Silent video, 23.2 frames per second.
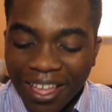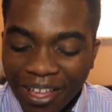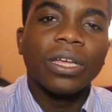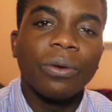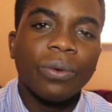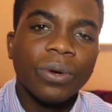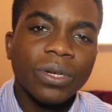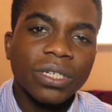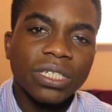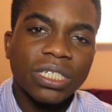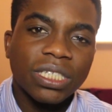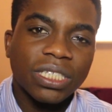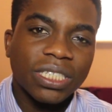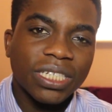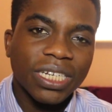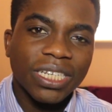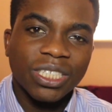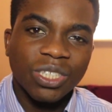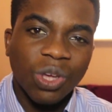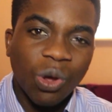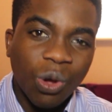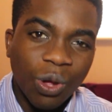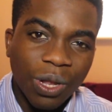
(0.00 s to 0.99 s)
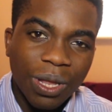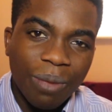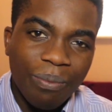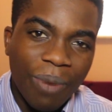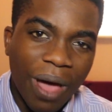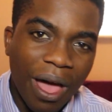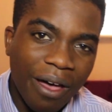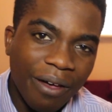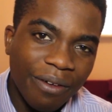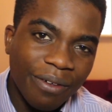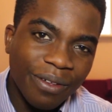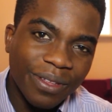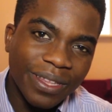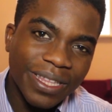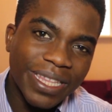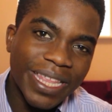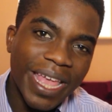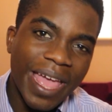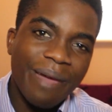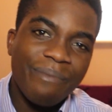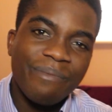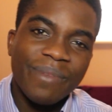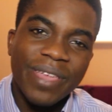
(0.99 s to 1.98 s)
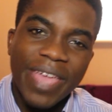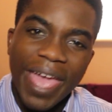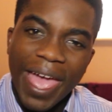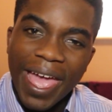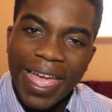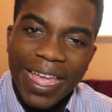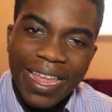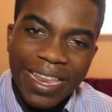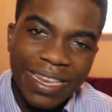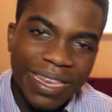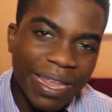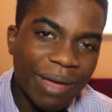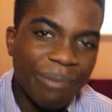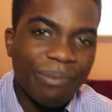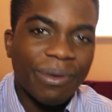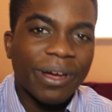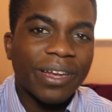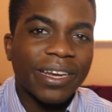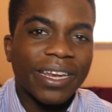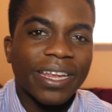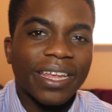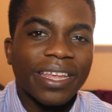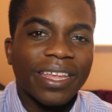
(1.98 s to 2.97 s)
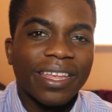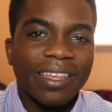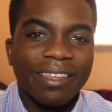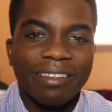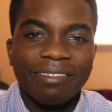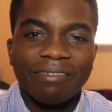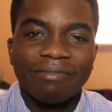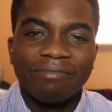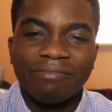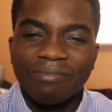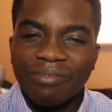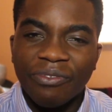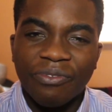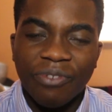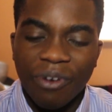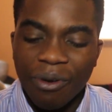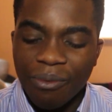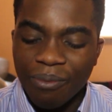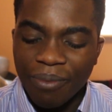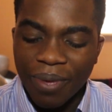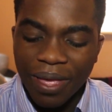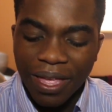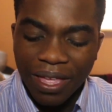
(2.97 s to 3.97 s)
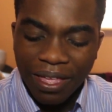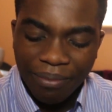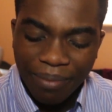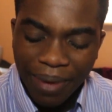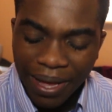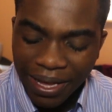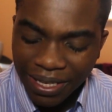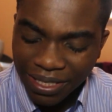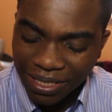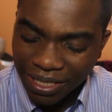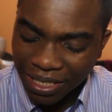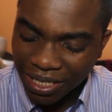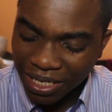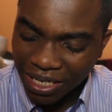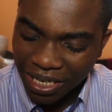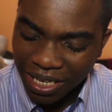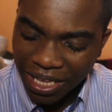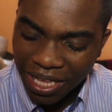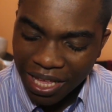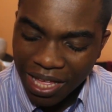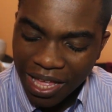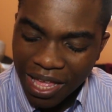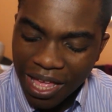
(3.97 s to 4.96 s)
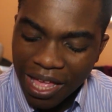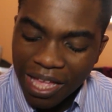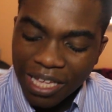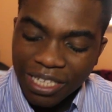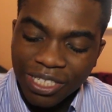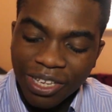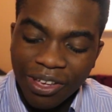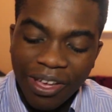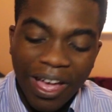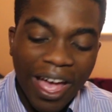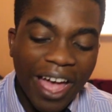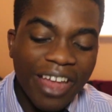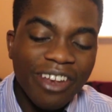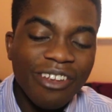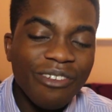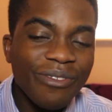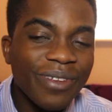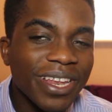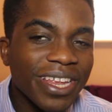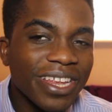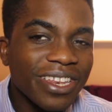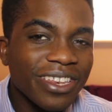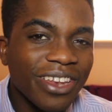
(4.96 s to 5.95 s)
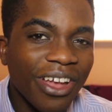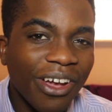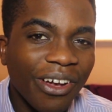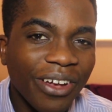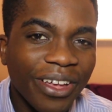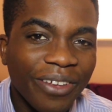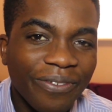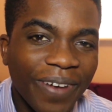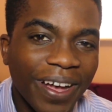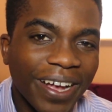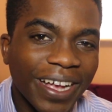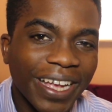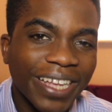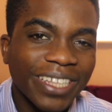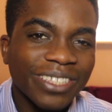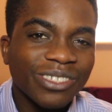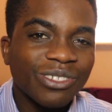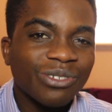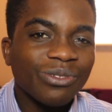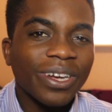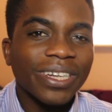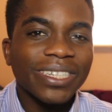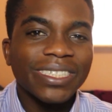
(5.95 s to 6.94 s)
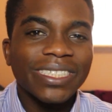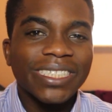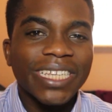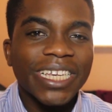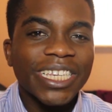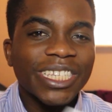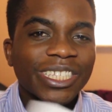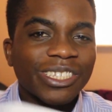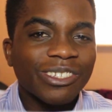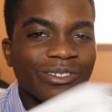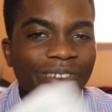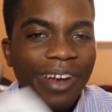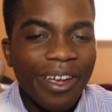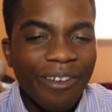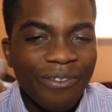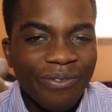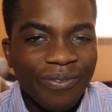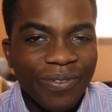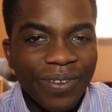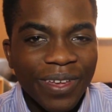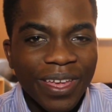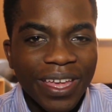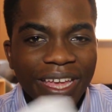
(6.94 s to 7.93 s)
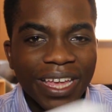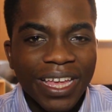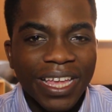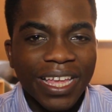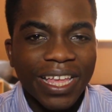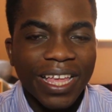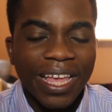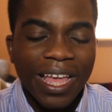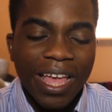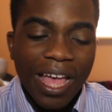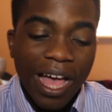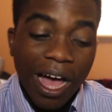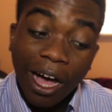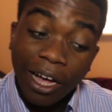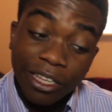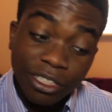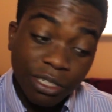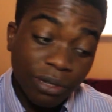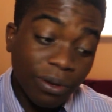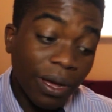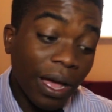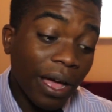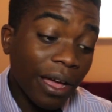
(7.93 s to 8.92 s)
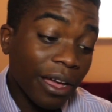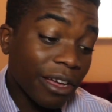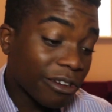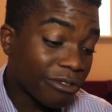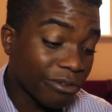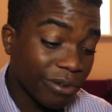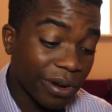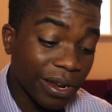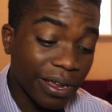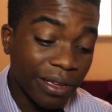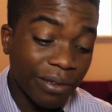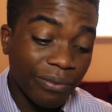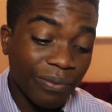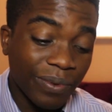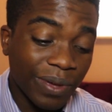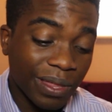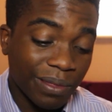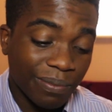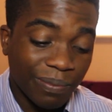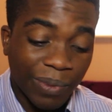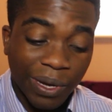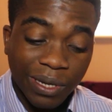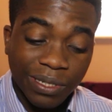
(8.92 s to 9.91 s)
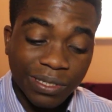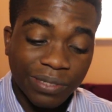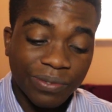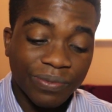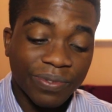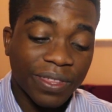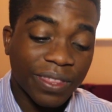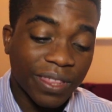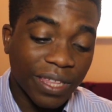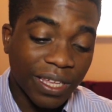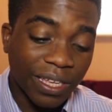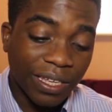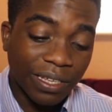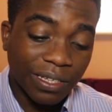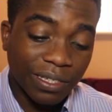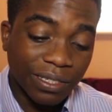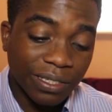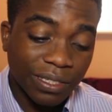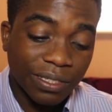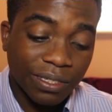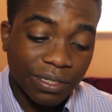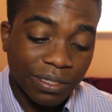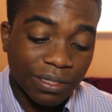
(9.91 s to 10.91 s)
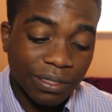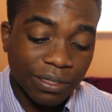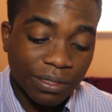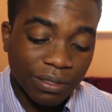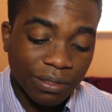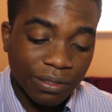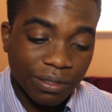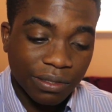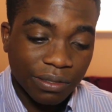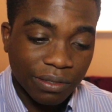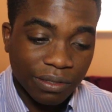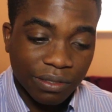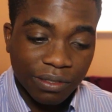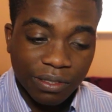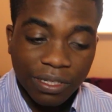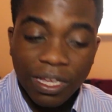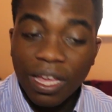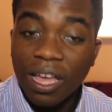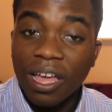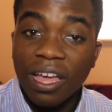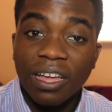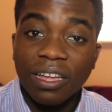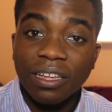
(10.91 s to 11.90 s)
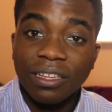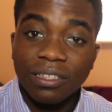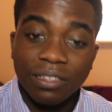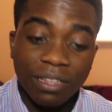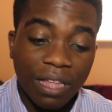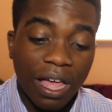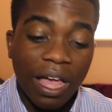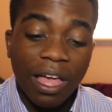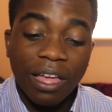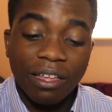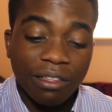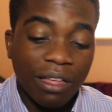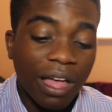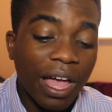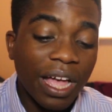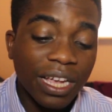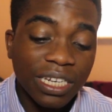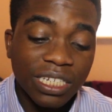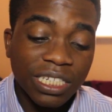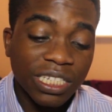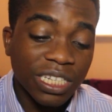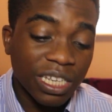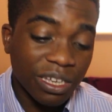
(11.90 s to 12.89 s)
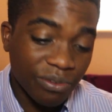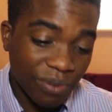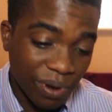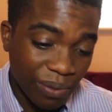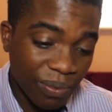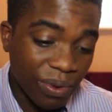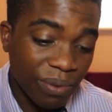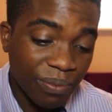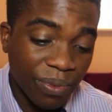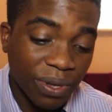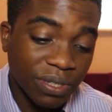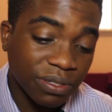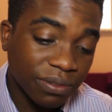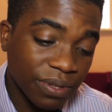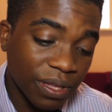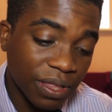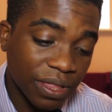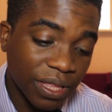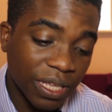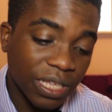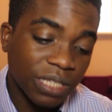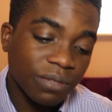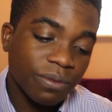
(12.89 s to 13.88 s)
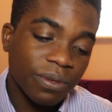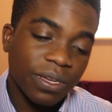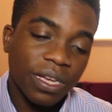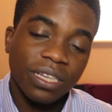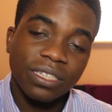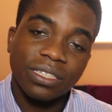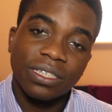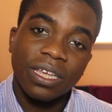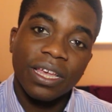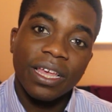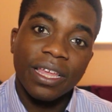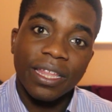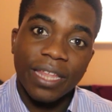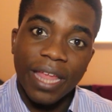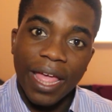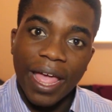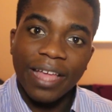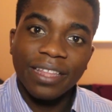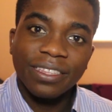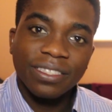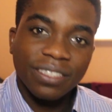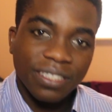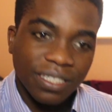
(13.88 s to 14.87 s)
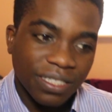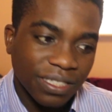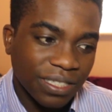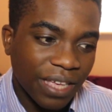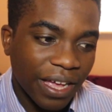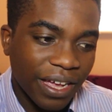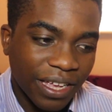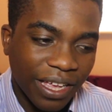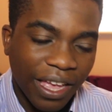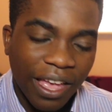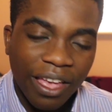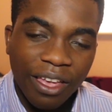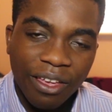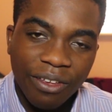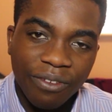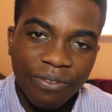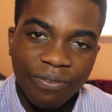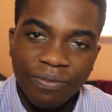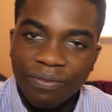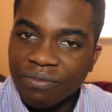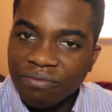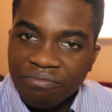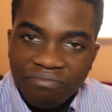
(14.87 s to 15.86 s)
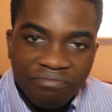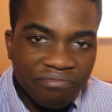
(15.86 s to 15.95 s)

it was just all about them getting the money from me, basically. So I don't really know if I can trust this graphic. Although I agree with most of the things. Yeah, I actually agree with most of the things because the answers I gave,